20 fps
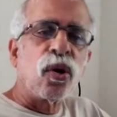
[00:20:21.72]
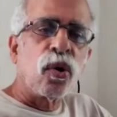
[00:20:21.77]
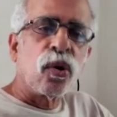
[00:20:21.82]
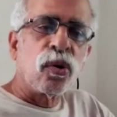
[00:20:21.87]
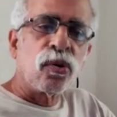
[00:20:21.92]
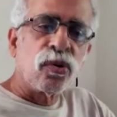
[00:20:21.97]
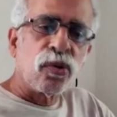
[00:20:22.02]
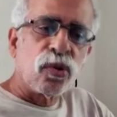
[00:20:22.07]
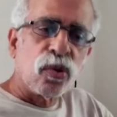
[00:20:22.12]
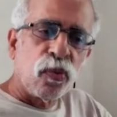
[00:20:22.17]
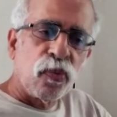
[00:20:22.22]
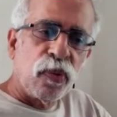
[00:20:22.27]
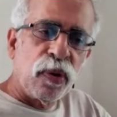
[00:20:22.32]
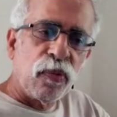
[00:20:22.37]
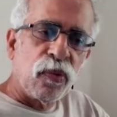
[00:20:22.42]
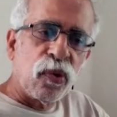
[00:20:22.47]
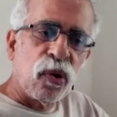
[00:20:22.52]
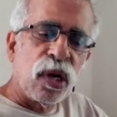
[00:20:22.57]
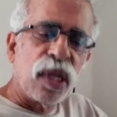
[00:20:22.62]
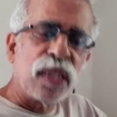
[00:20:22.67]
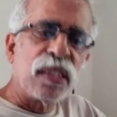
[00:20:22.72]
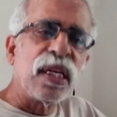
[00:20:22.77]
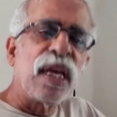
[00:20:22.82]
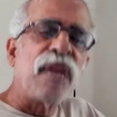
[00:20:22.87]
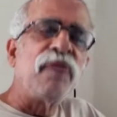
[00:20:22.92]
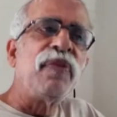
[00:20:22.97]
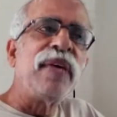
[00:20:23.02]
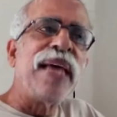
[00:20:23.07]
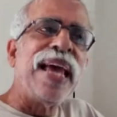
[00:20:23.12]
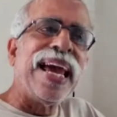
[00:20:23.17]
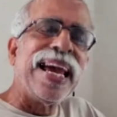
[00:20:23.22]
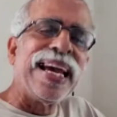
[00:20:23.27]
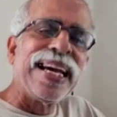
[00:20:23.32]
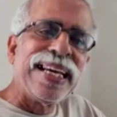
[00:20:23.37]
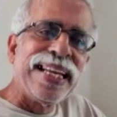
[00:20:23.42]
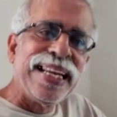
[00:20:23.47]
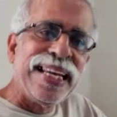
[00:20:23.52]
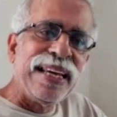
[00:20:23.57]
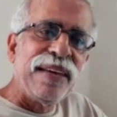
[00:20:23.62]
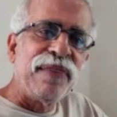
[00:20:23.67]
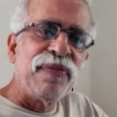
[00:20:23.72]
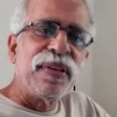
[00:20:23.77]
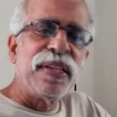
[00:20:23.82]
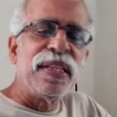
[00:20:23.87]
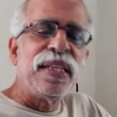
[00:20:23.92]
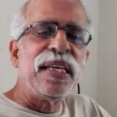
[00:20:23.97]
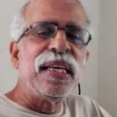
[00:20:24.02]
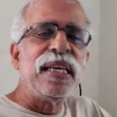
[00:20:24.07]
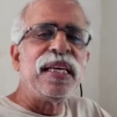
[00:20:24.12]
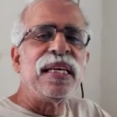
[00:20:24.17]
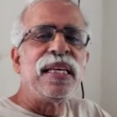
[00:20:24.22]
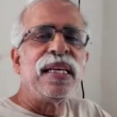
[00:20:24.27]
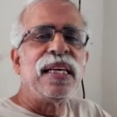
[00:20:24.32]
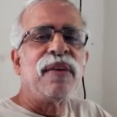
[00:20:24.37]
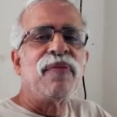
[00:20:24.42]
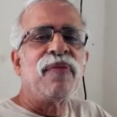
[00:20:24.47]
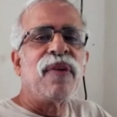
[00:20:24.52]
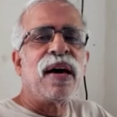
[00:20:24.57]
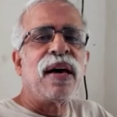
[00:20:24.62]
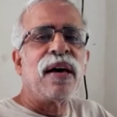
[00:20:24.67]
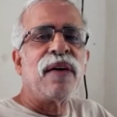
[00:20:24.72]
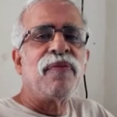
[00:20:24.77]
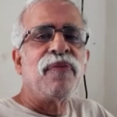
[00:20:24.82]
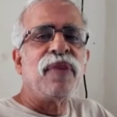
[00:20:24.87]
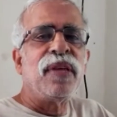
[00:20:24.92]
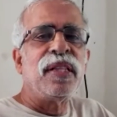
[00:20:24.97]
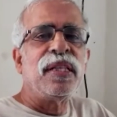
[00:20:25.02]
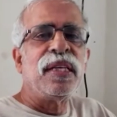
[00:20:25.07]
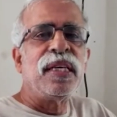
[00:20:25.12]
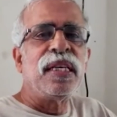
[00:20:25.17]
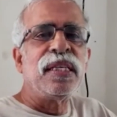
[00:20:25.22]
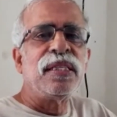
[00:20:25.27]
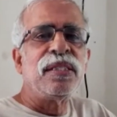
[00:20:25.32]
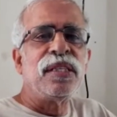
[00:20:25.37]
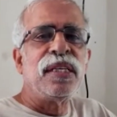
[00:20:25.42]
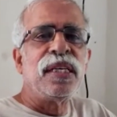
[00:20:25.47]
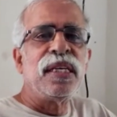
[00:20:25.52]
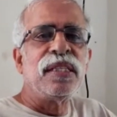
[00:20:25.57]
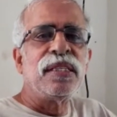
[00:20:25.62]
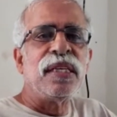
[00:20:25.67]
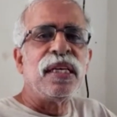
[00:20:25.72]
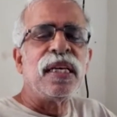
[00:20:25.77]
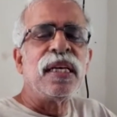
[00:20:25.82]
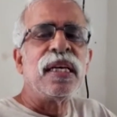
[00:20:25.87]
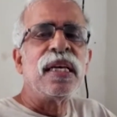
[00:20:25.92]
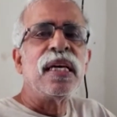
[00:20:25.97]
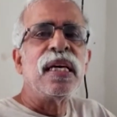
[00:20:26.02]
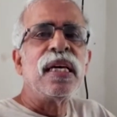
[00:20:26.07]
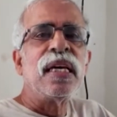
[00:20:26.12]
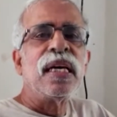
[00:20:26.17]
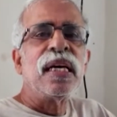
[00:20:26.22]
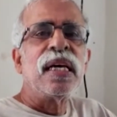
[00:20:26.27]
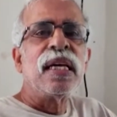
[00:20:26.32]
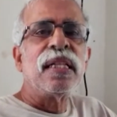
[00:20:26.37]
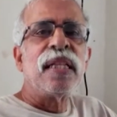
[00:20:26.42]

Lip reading: And the Supreme Court has said, we agree with the CEC